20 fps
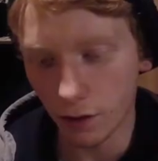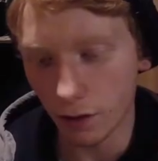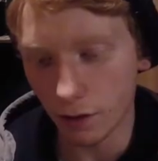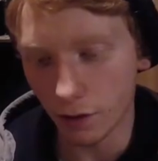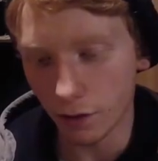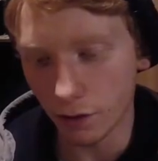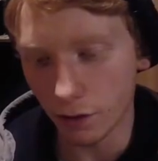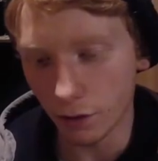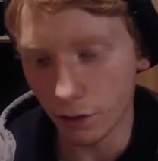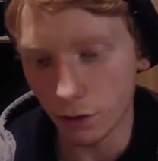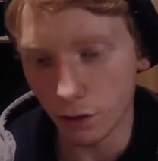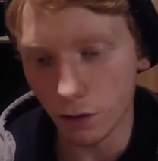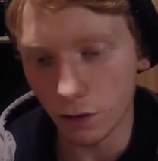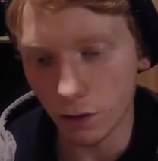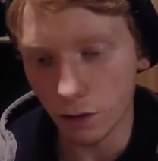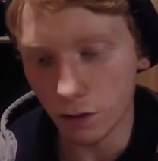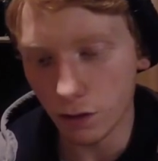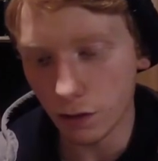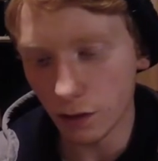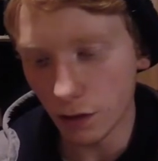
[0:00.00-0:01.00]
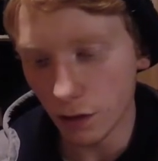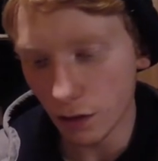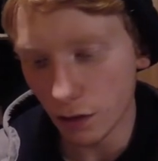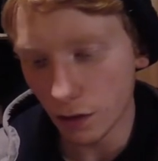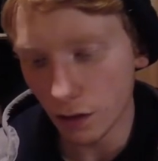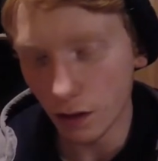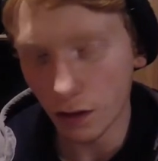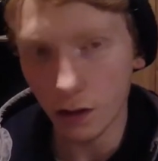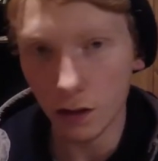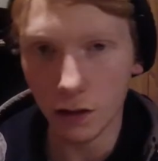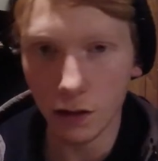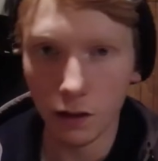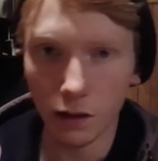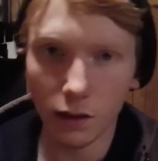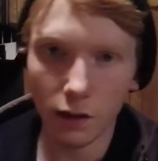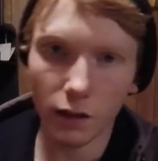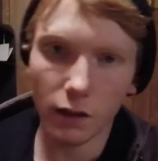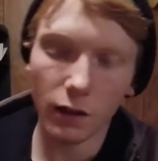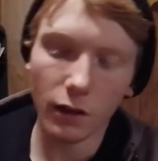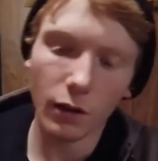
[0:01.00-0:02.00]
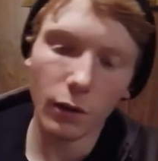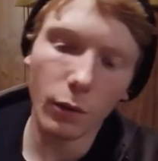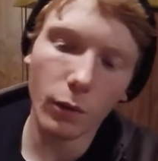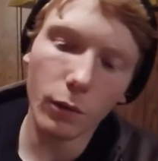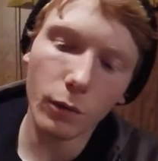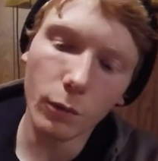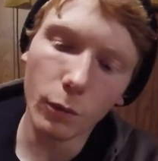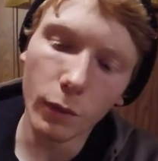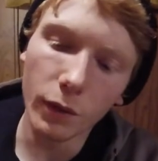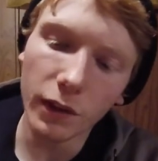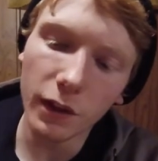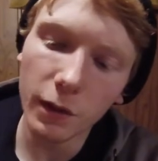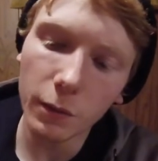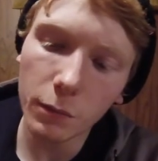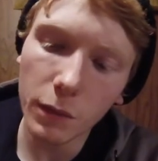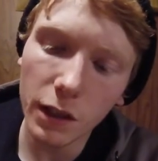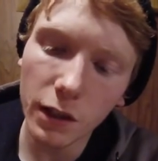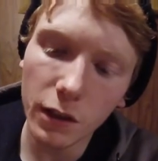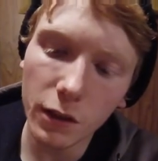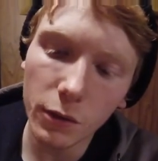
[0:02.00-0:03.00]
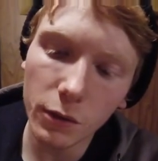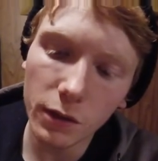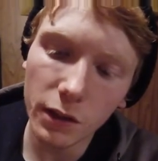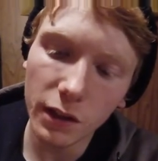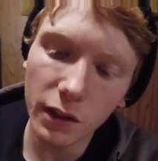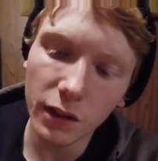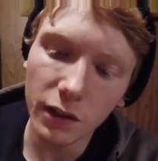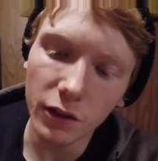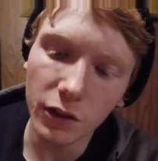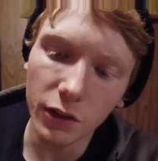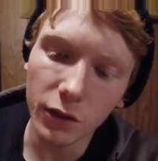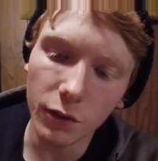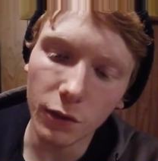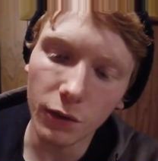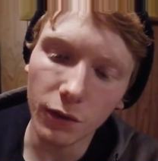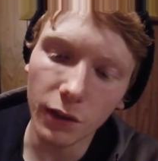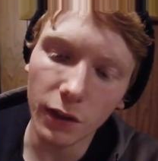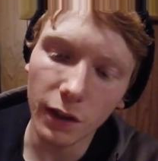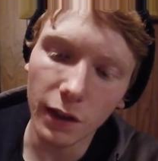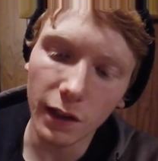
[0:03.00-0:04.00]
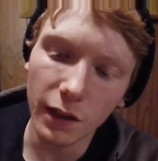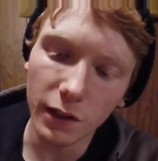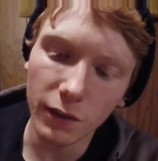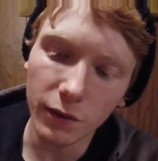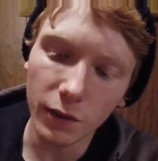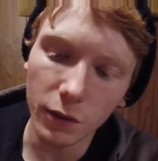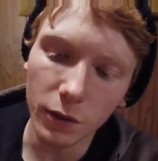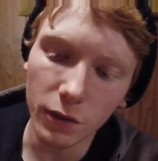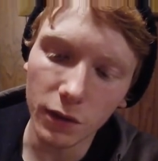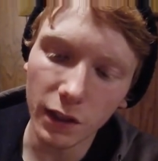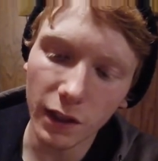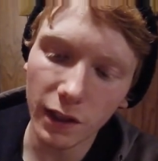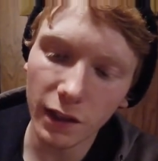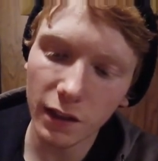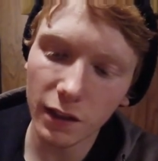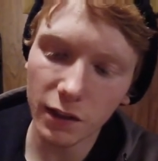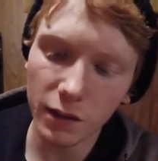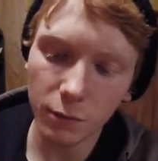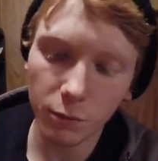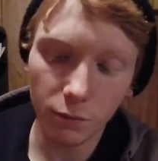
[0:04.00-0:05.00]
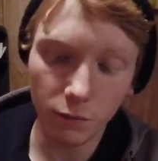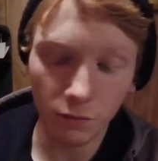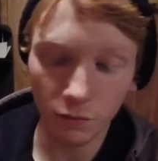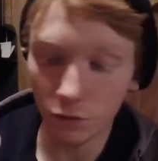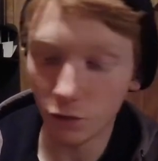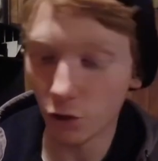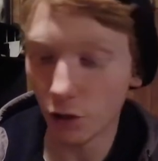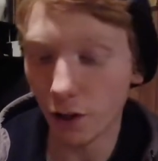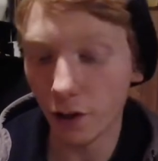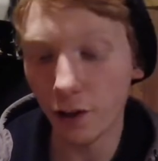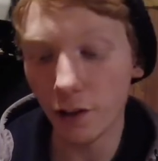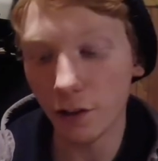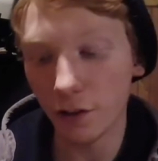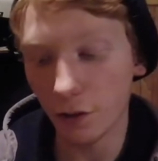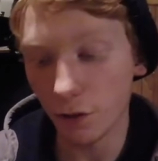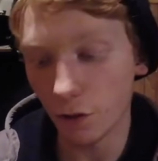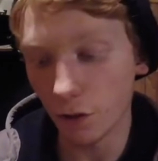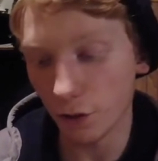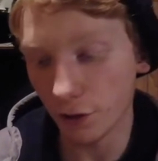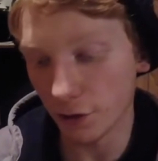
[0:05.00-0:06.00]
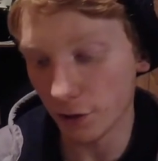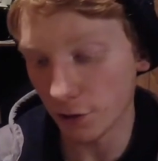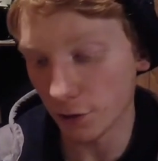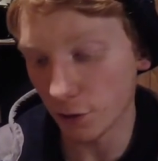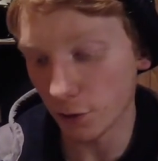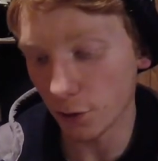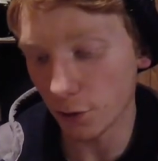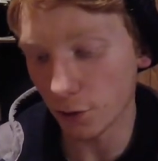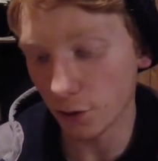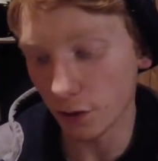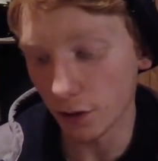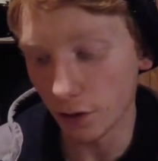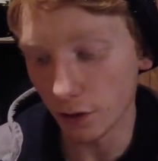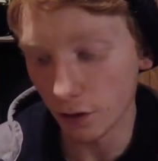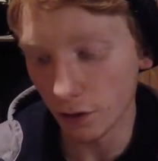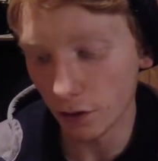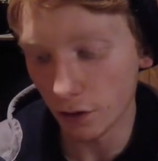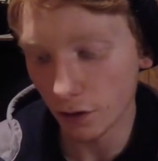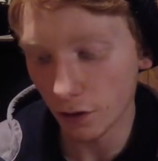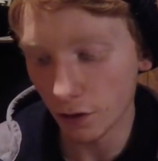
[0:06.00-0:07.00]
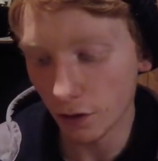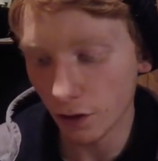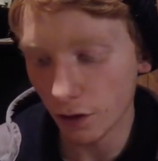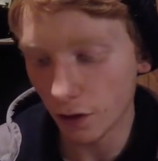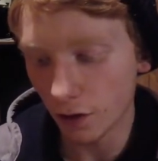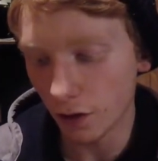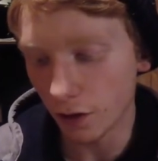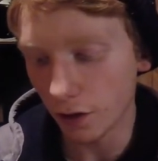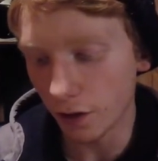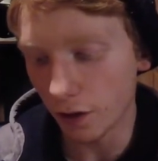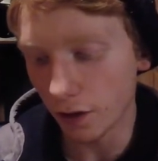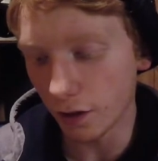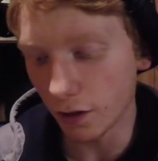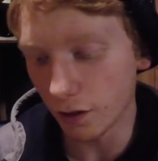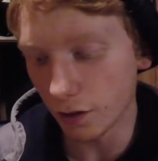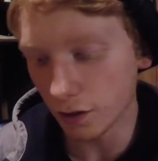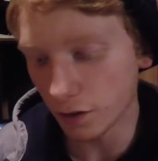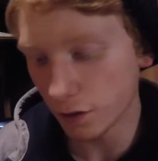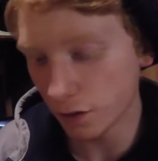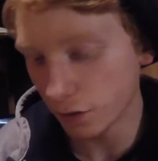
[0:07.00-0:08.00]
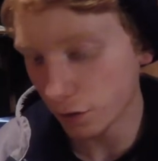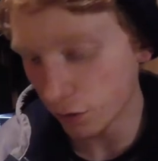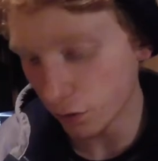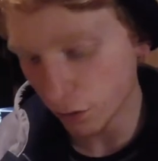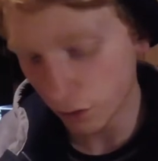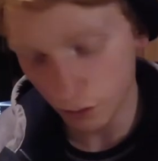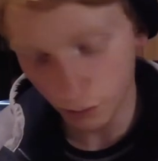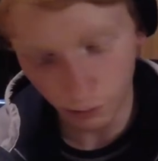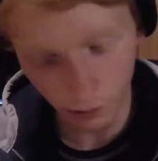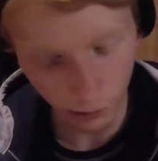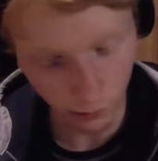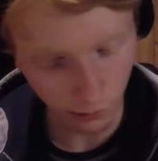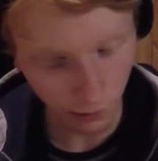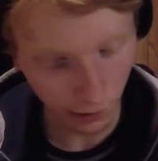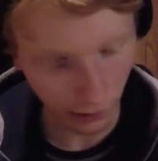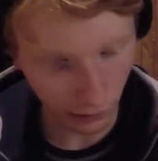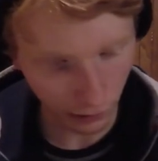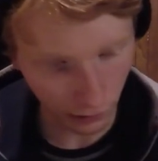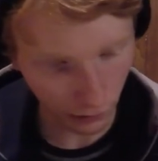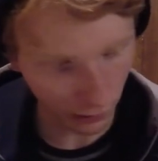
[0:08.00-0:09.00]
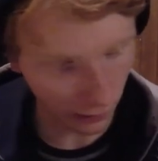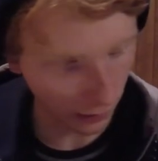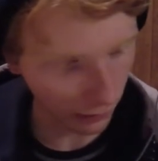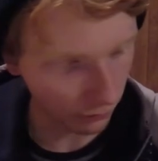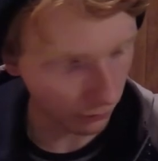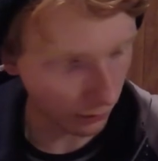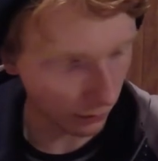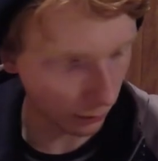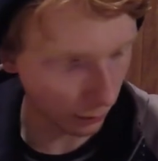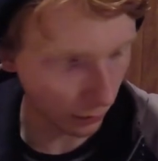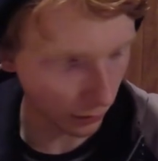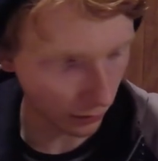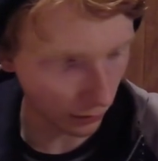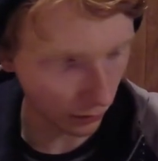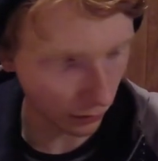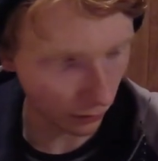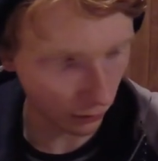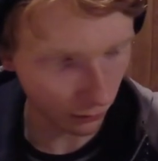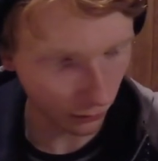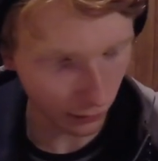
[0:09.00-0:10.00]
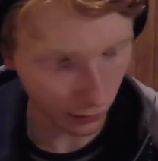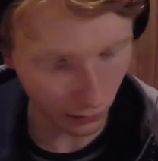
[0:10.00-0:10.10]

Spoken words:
Now you can see within me using it just over the last few seconds, trying to not touch the screen, I still somehow managed to get fingerprints all over